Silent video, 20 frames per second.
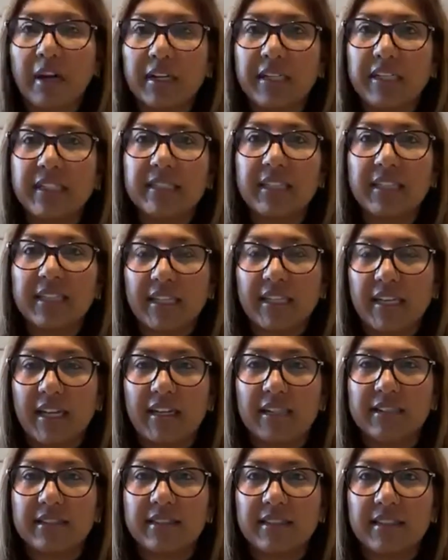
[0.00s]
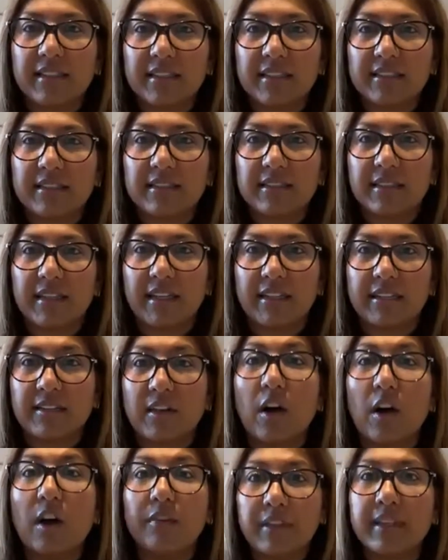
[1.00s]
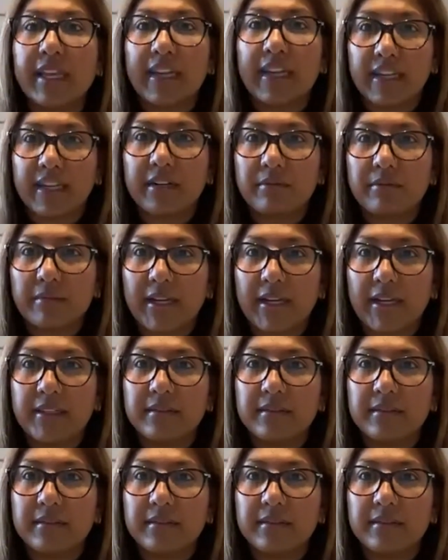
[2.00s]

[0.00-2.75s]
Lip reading: into thinking it's ovulated, right?